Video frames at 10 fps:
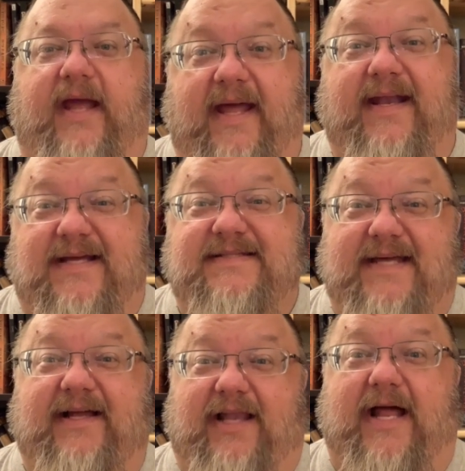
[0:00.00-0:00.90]
And I
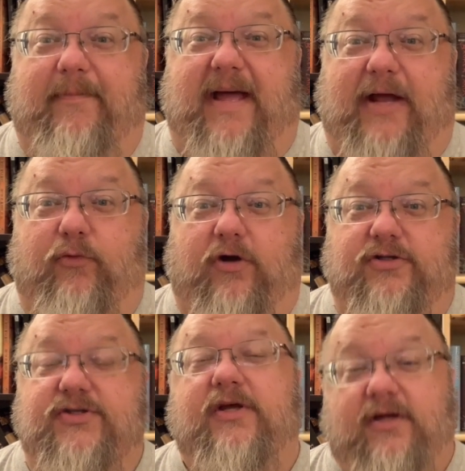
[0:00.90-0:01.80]
say a lot of bad
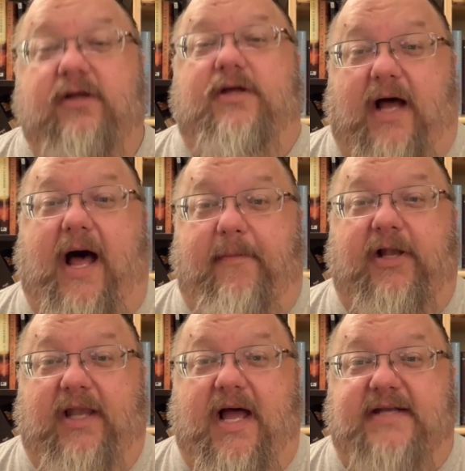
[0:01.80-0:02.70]
words. I'm a
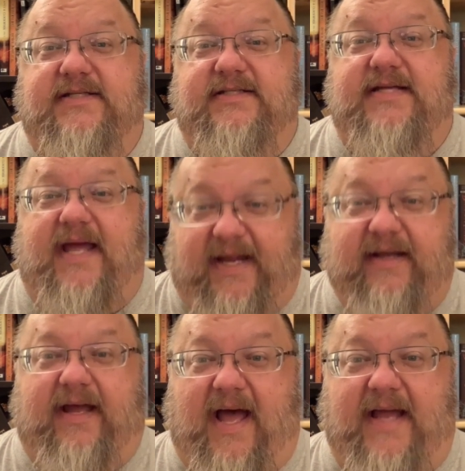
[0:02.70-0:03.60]
lot to
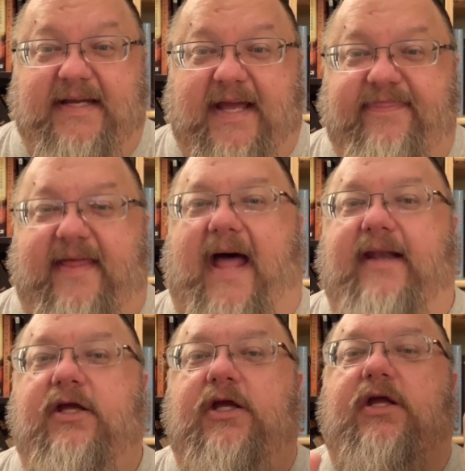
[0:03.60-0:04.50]
take. I get that.
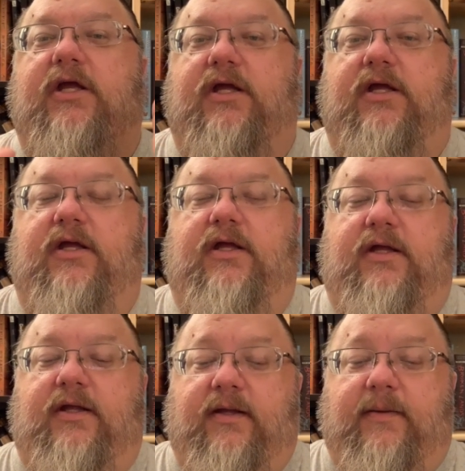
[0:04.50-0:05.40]

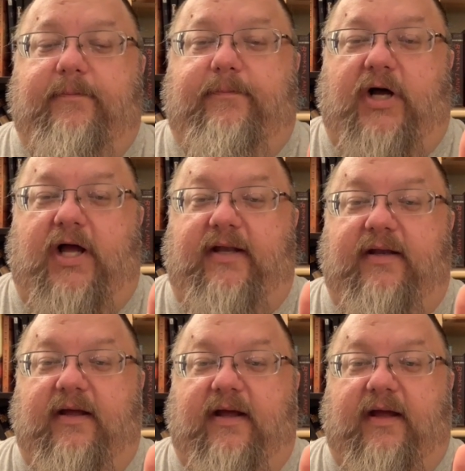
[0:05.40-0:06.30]
But
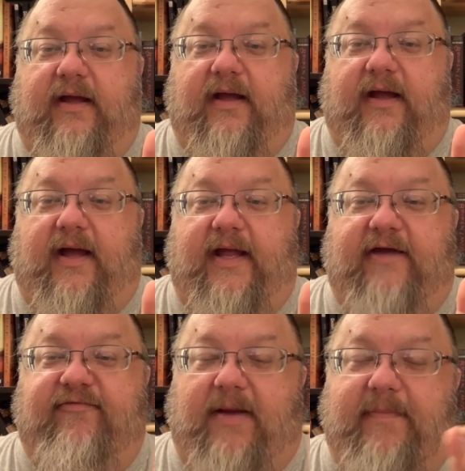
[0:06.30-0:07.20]

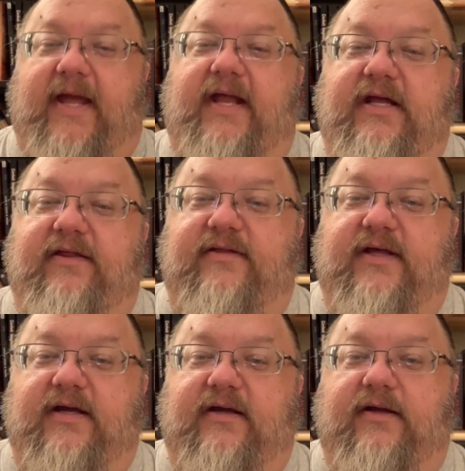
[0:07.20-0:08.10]
if I'm
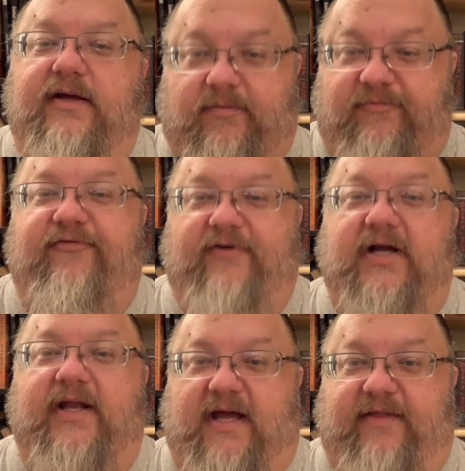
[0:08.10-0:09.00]
anything, I'm
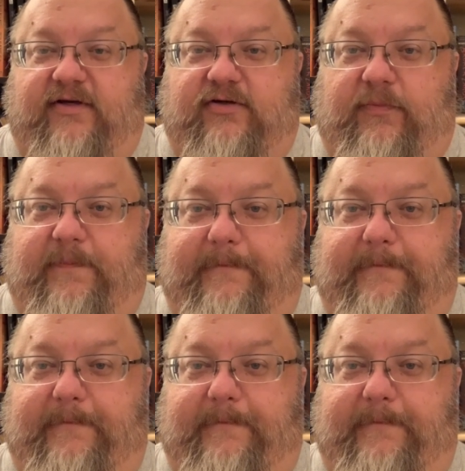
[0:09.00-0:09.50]
fucking ethical.